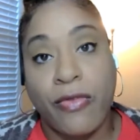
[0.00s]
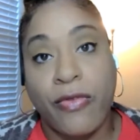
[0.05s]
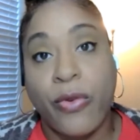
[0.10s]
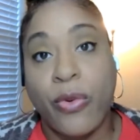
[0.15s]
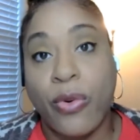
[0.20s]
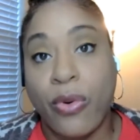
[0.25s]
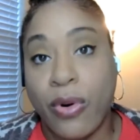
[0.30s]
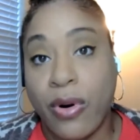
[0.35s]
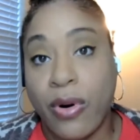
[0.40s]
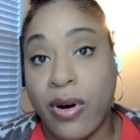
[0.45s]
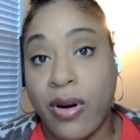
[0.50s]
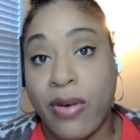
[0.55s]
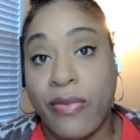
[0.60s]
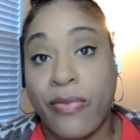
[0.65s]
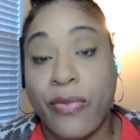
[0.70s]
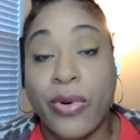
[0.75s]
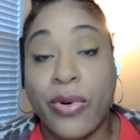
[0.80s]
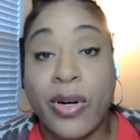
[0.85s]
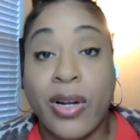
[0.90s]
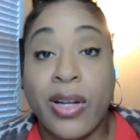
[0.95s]
for
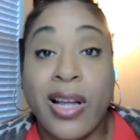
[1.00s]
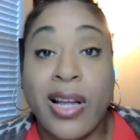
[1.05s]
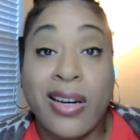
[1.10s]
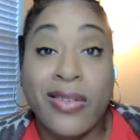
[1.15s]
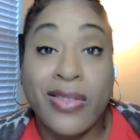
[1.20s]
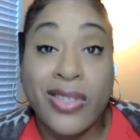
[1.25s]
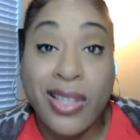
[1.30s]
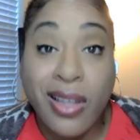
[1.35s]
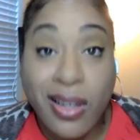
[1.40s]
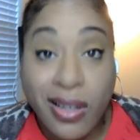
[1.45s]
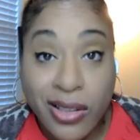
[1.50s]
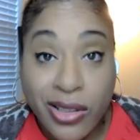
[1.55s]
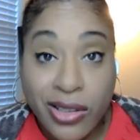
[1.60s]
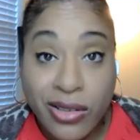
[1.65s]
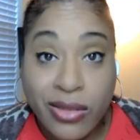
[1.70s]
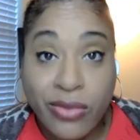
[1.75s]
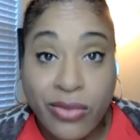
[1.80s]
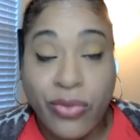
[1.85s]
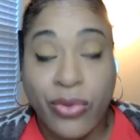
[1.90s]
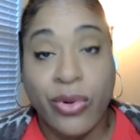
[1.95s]
a lot of
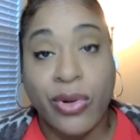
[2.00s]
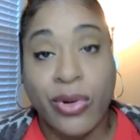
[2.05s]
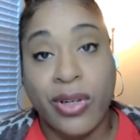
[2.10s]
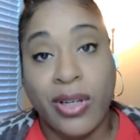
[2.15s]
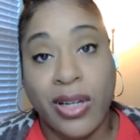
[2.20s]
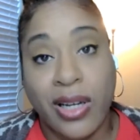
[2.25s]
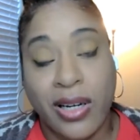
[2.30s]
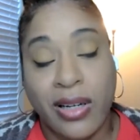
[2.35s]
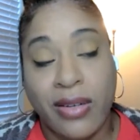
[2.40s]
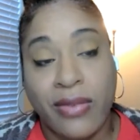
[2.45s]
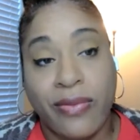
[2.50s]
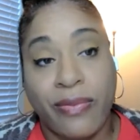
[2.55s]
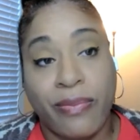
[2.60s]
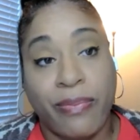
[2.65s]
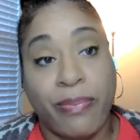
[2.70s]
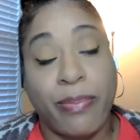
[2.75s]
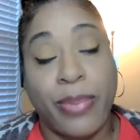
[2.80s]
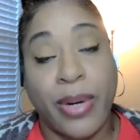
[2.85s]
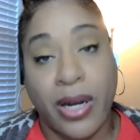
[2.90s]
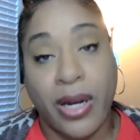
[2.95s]
sellers and for a lot of
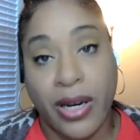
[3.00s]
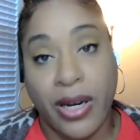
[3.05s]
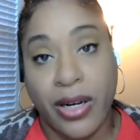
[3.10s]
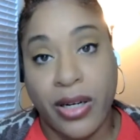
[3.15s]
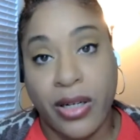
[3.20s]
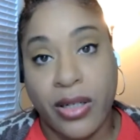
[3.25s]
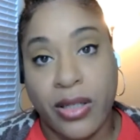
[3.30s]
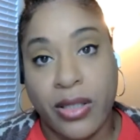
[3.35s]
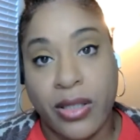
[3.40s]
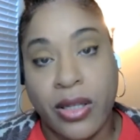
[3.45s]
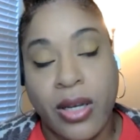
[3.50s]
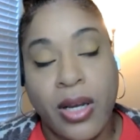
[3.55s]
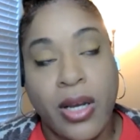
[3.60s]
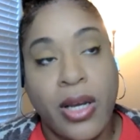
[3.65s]
buyers.